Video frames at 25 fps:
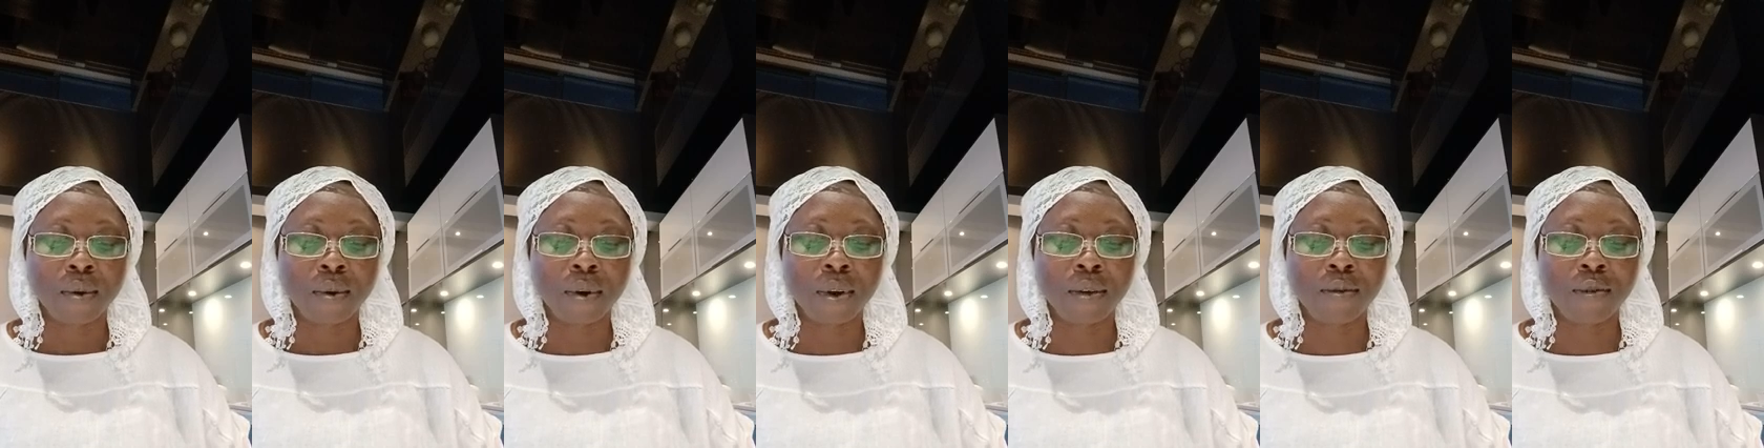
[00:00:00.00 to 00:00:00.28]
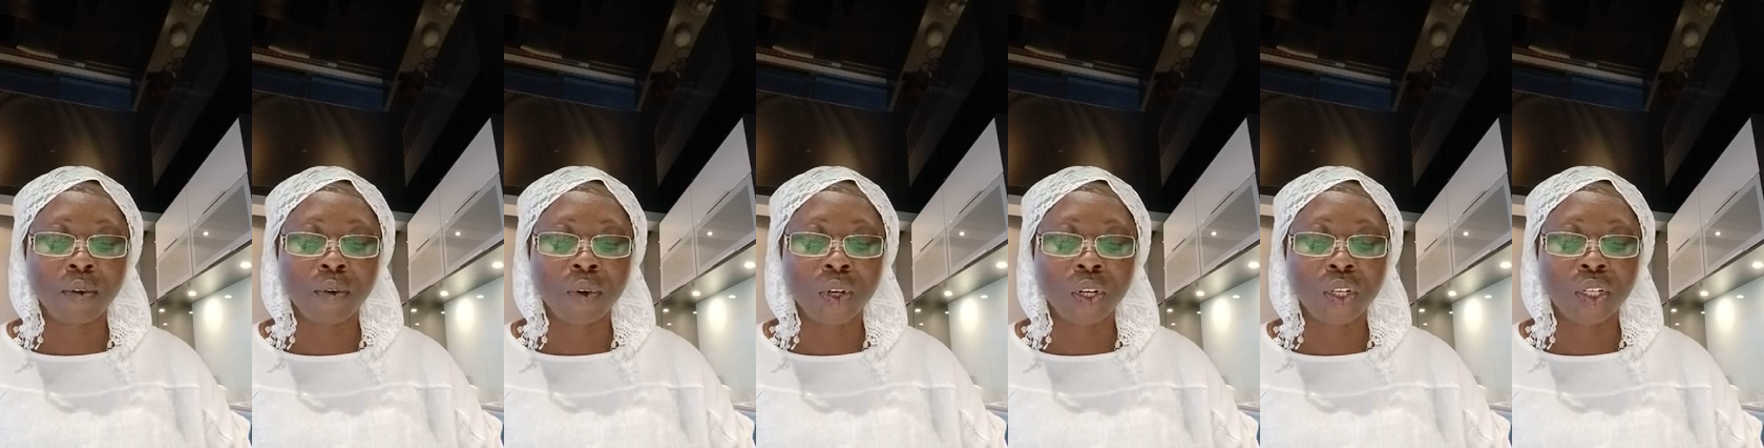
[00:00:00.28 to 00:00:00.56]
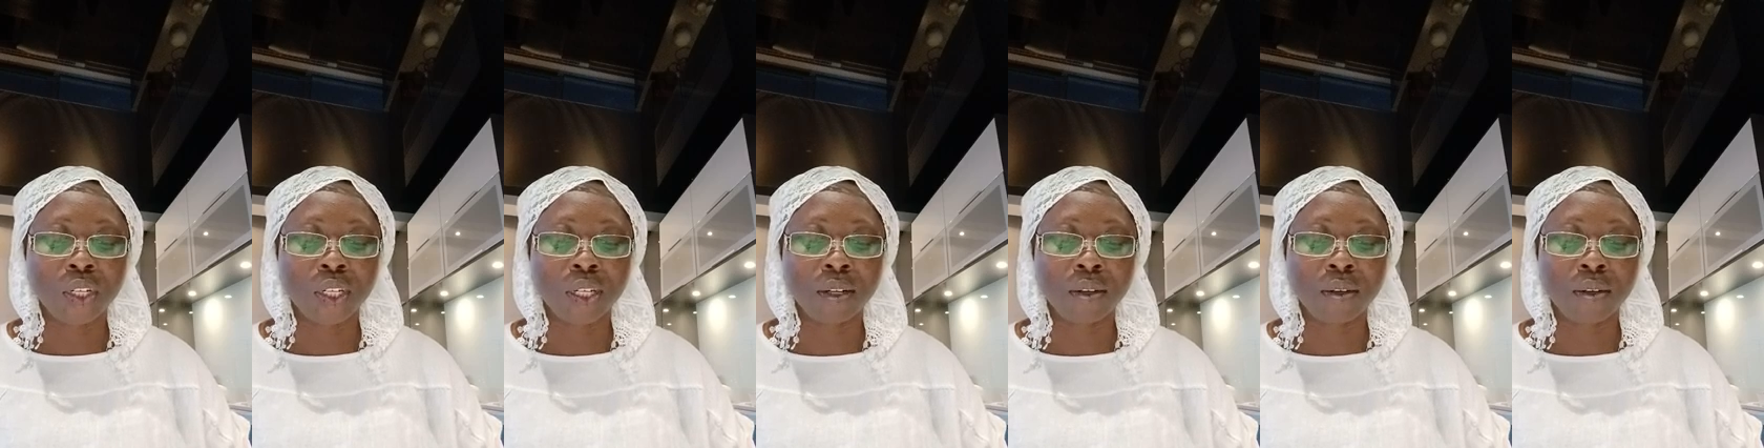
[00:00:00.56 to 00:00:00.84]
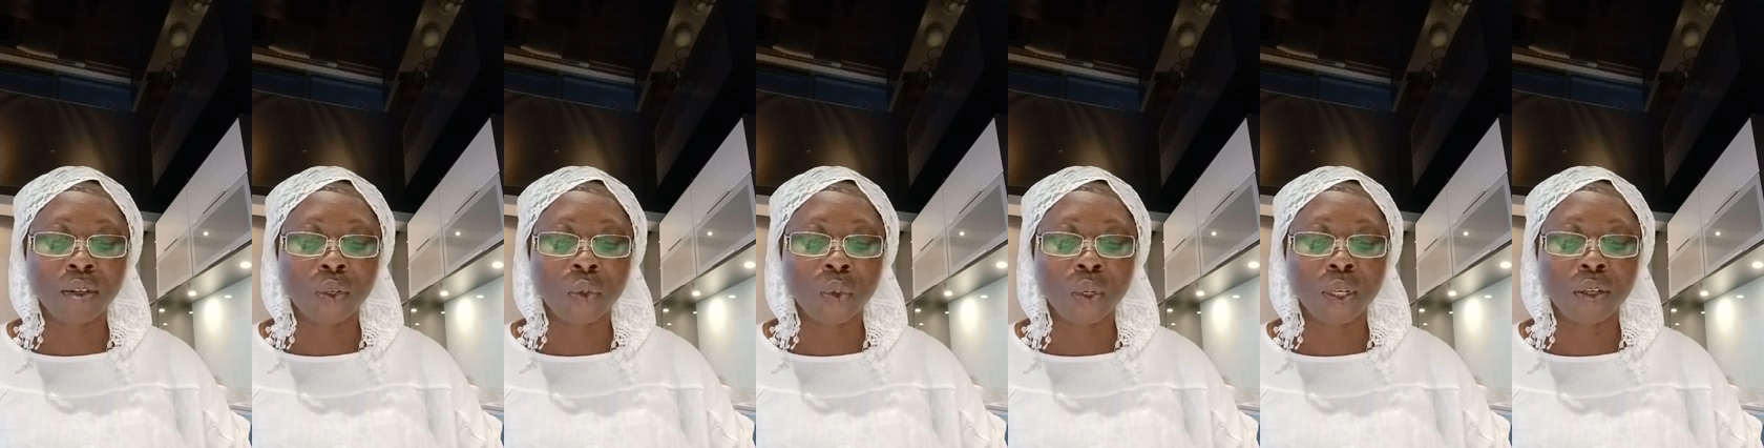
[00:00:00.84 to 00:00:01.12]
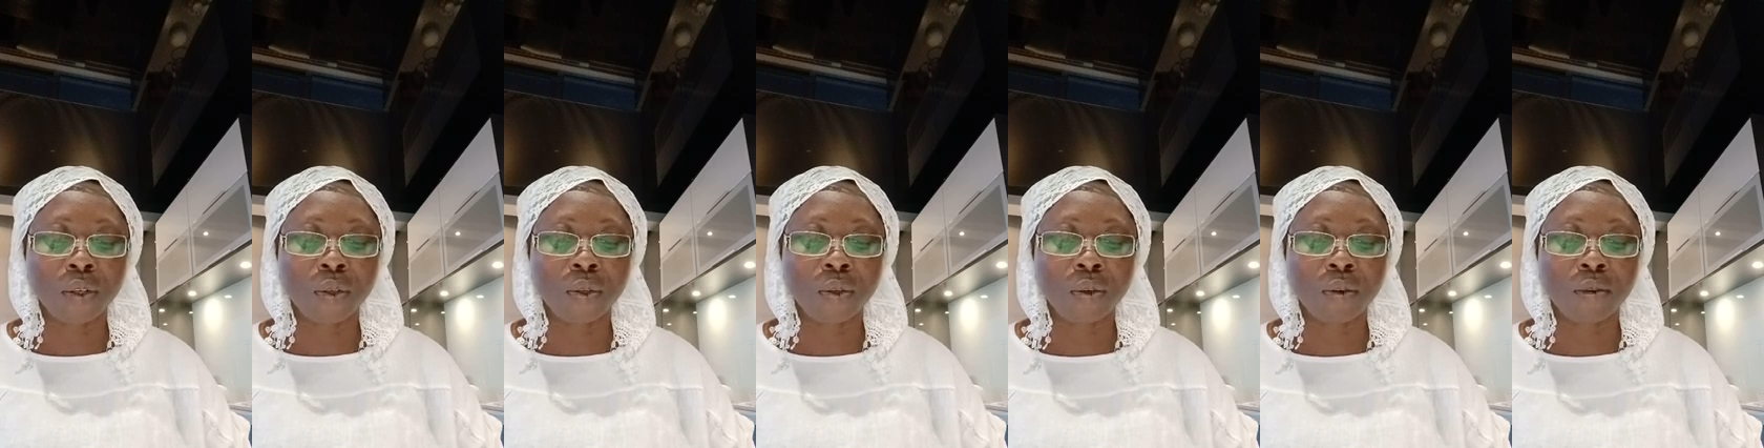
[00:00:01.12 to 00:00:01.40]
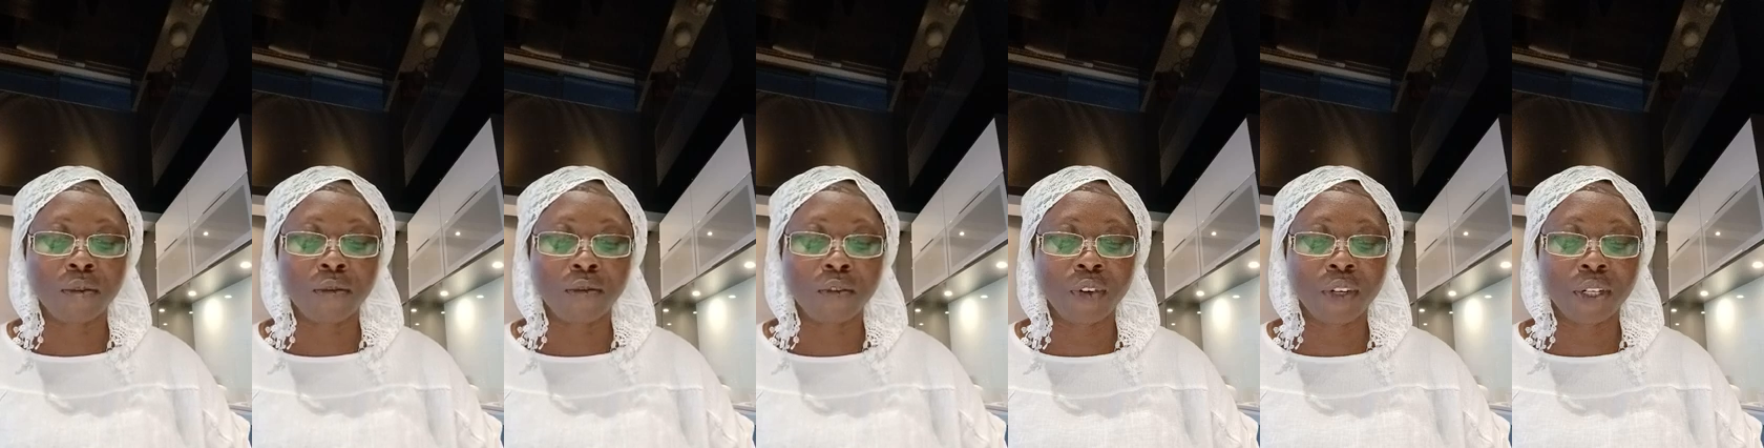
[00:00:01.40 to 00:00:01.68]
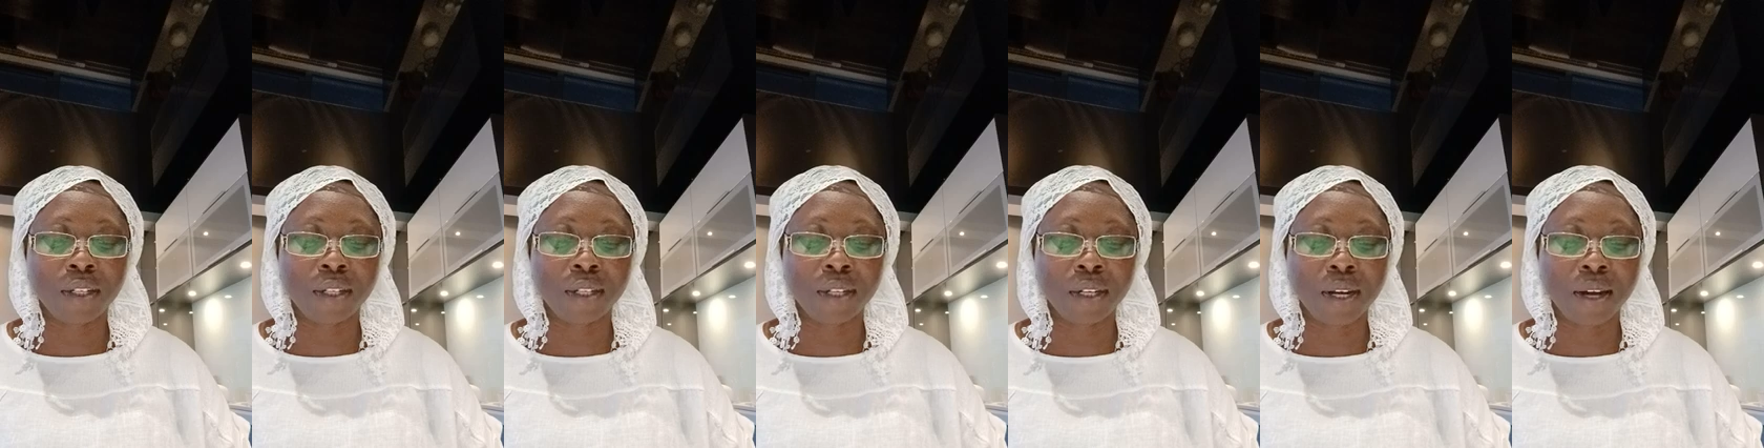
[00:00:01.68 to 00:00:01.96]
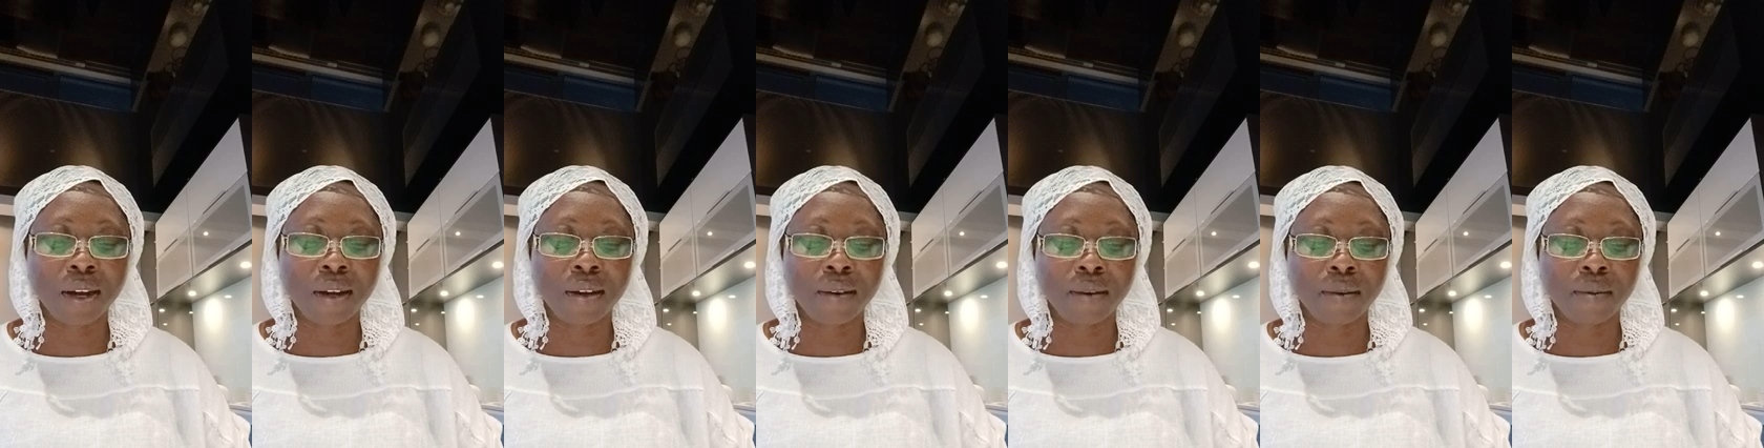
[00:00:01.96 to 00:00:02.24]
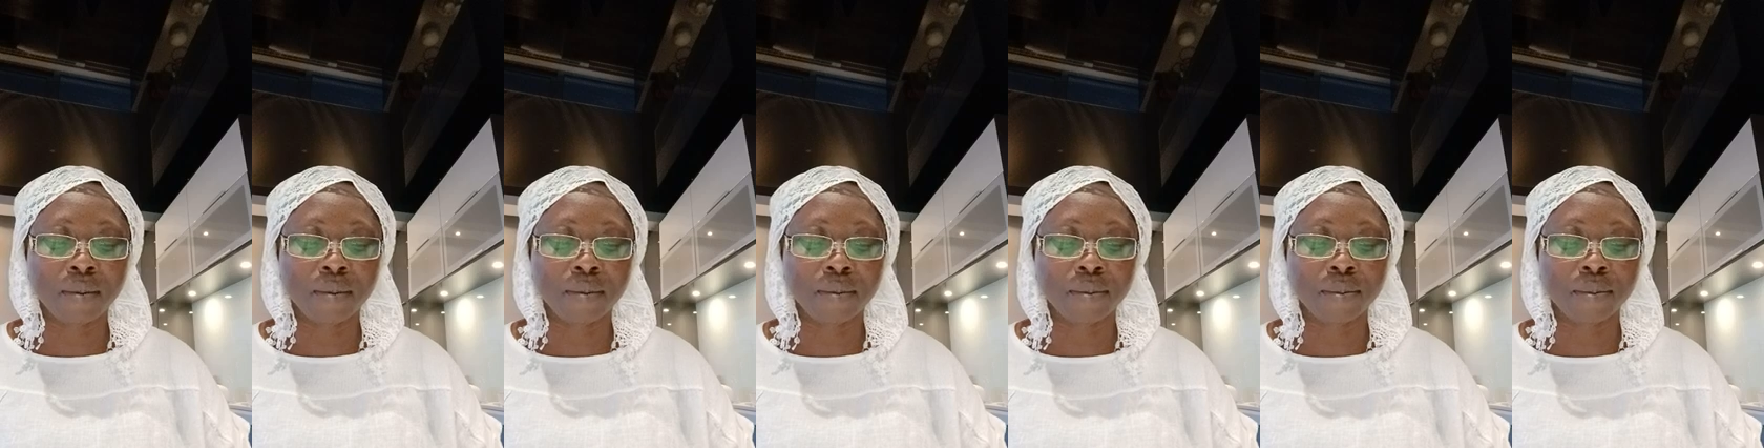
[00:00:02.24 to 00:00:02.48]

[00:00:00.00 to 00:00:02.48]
Revelation 22, verse 9.